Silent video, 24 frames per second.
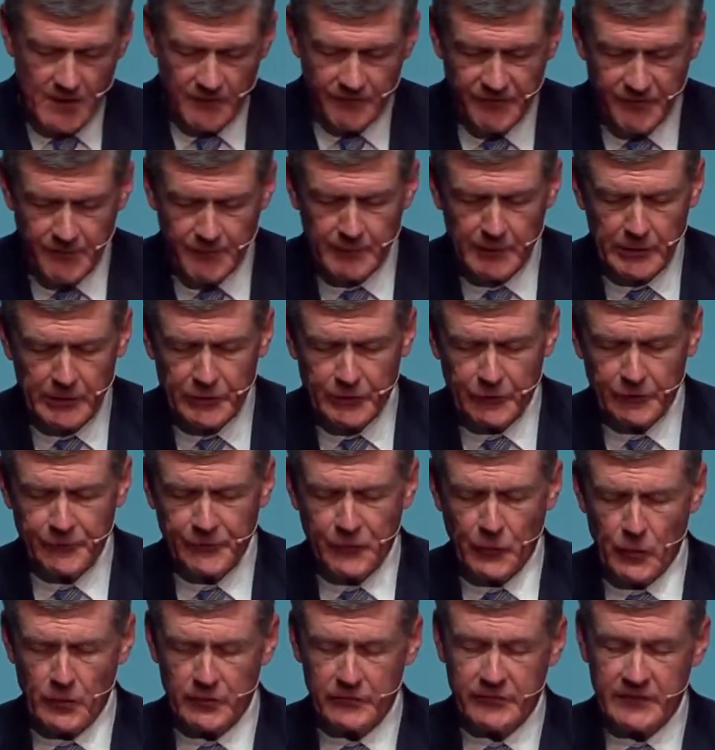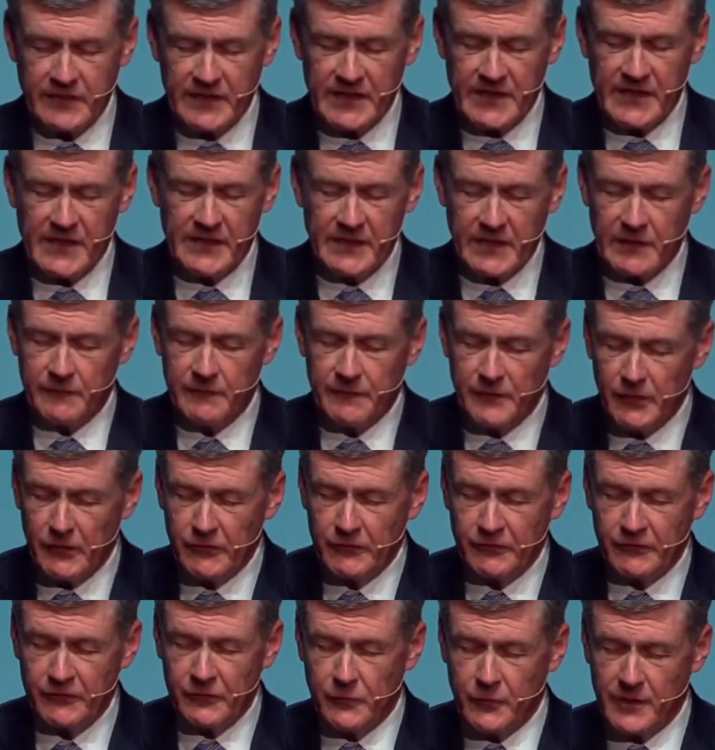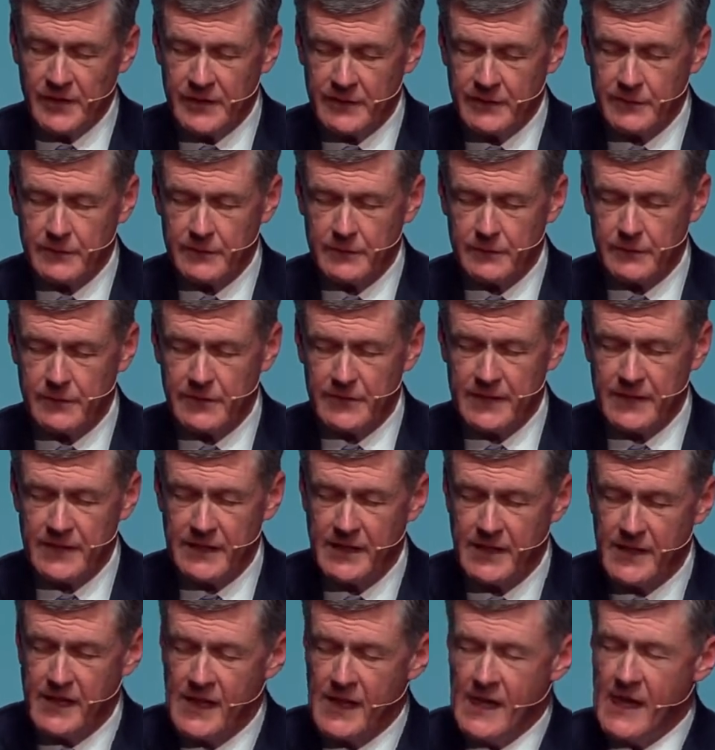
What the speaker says: From Luke 14 and verse 23,